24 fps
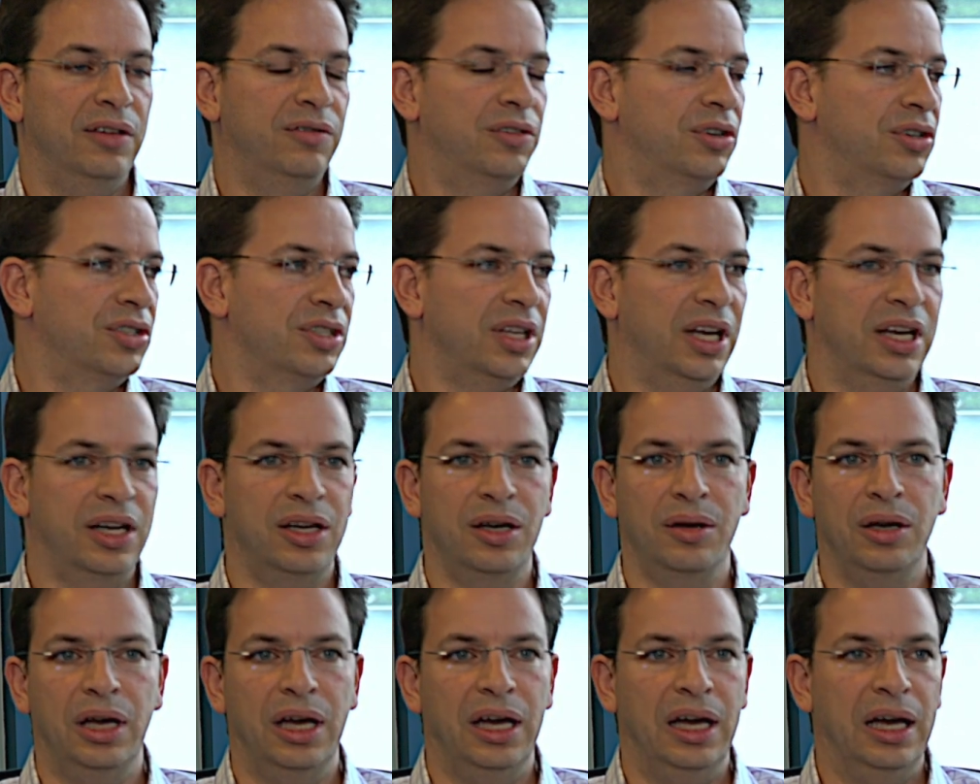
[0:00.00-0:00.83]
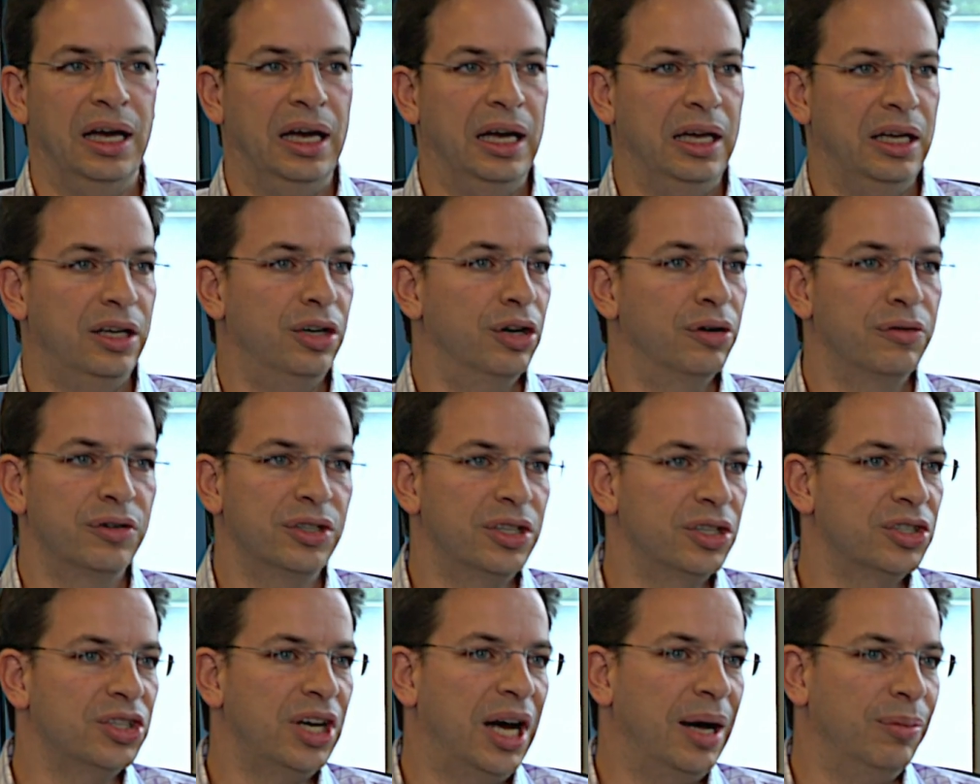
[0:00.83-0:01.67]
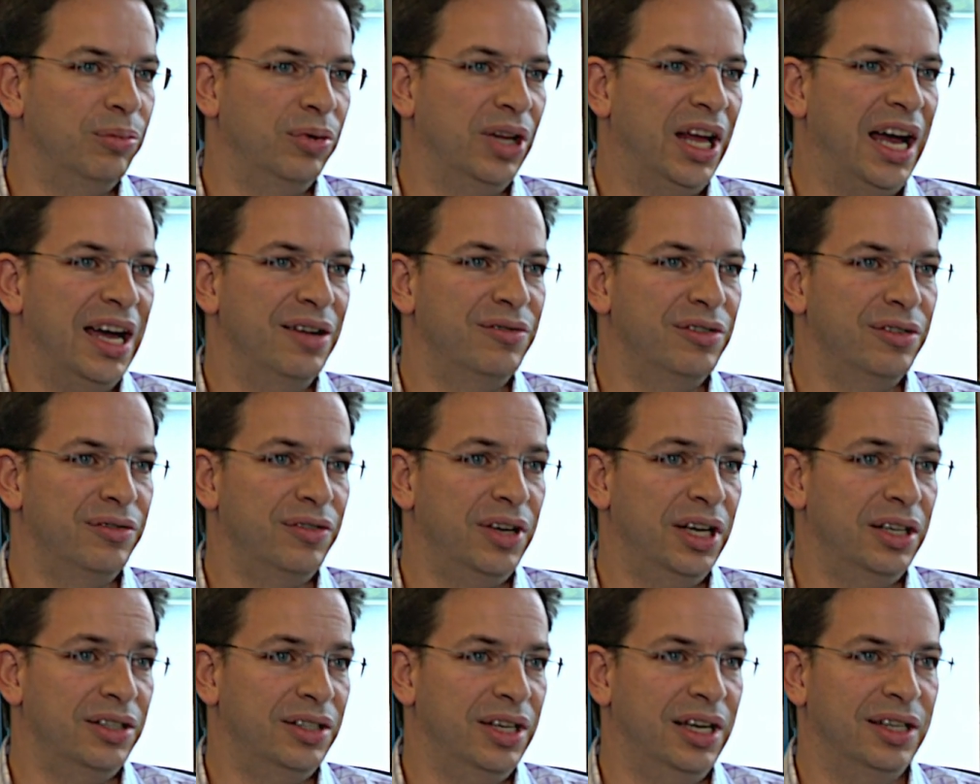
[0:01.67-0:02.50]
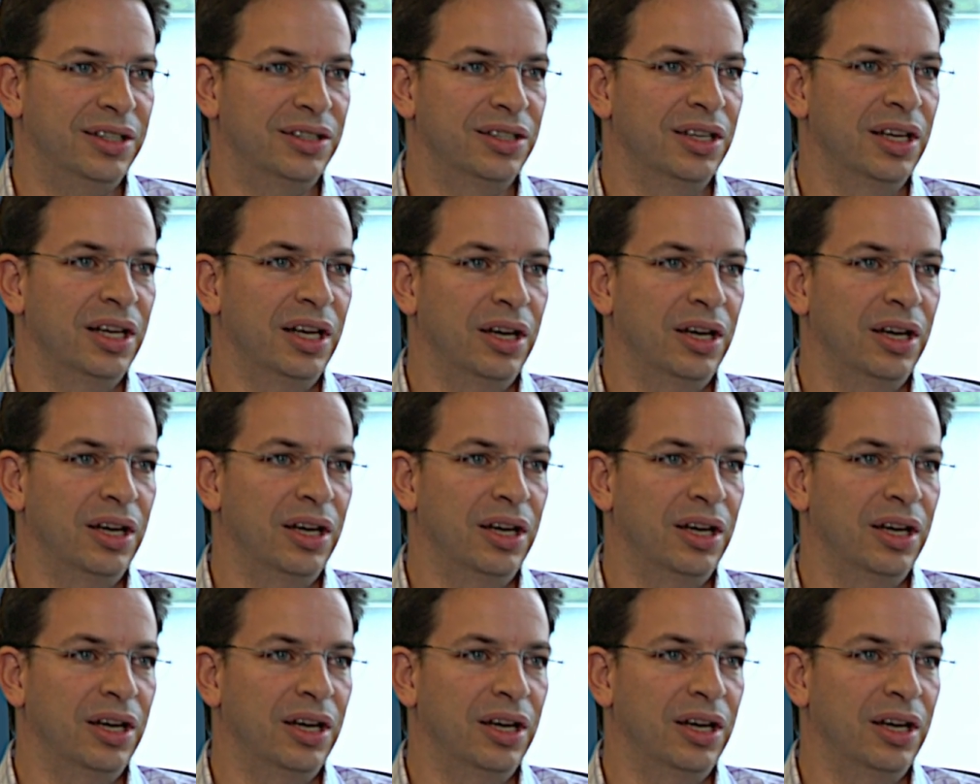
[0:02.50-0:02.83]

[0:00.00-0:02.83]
If there's like an over-the-top live event that